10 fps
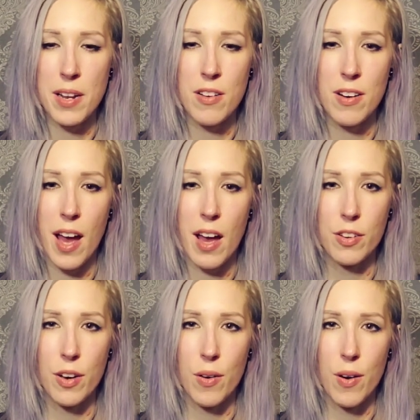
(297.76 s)
about a year and
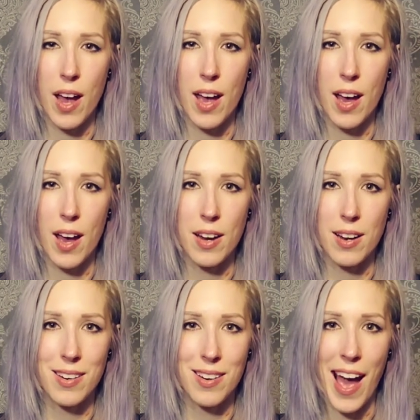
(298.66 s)
a half ago, I
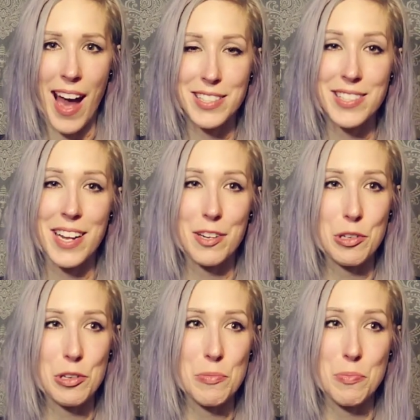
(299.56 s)
had an
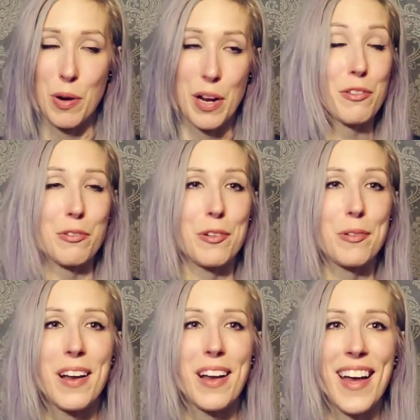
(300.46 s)
accidental
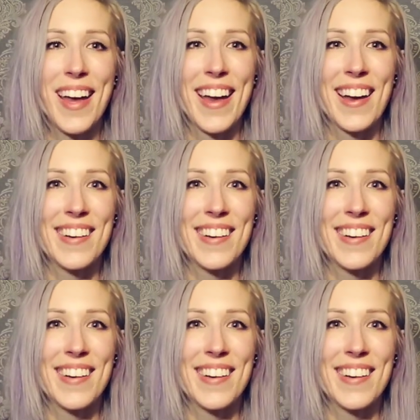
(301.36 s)
breakthrough